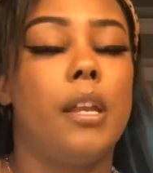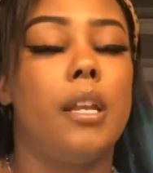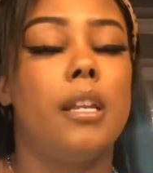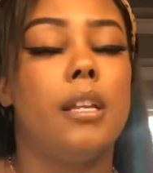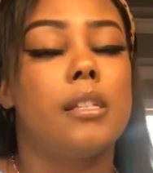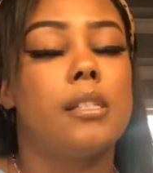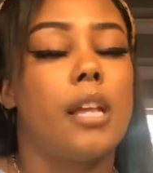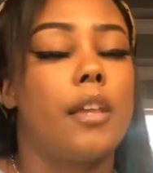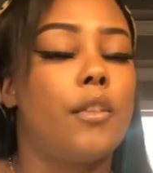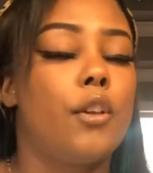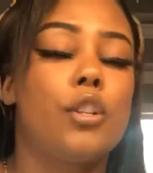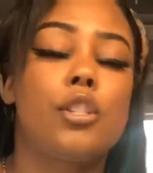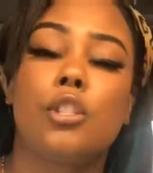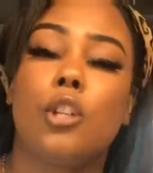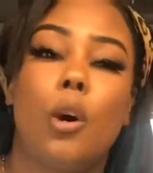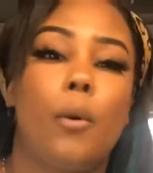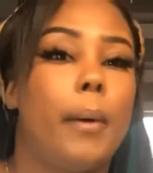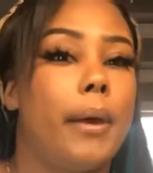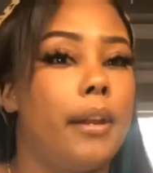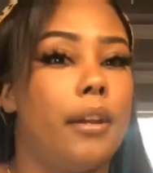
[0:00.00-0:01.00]
And it's like, there's
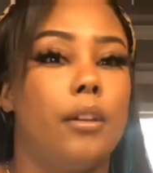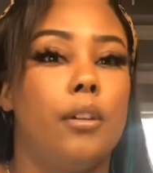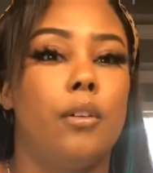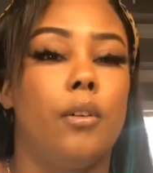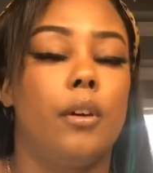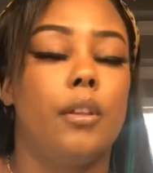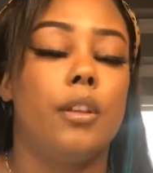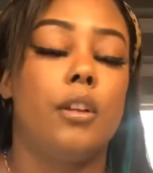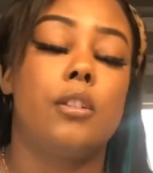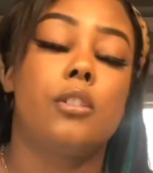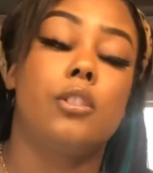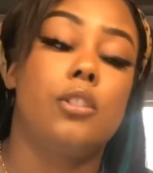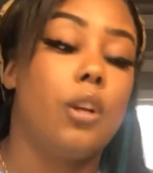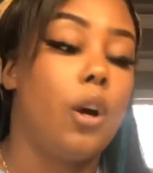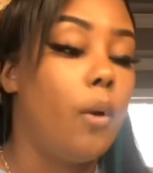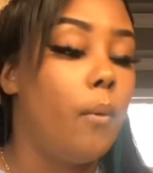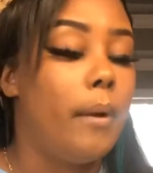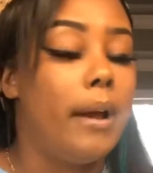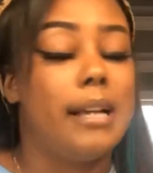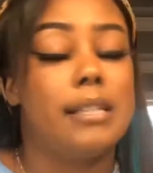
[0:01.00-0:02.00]
no way to do it. There's
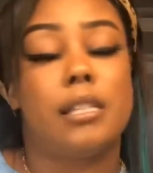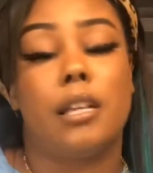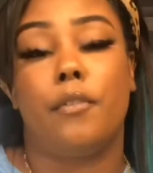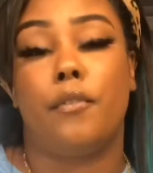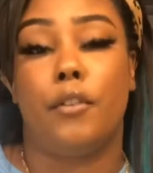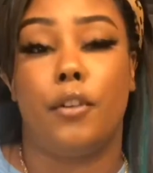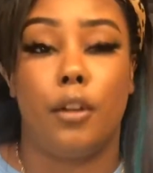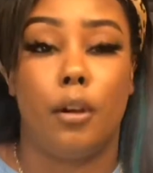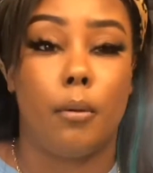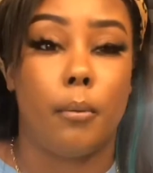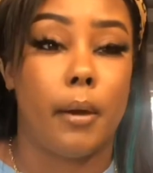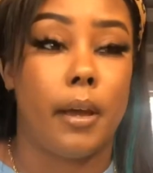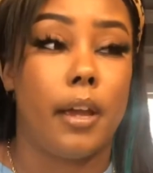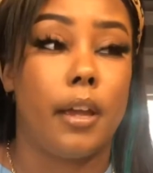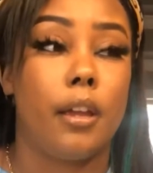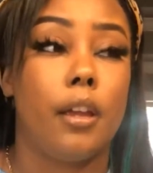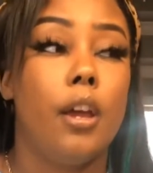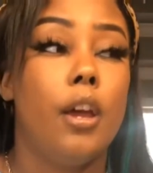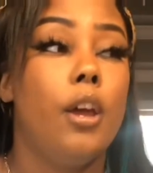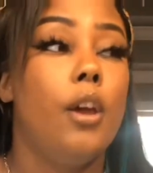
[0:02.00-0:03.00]
no way except for your
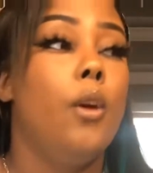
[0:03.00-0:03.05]
way.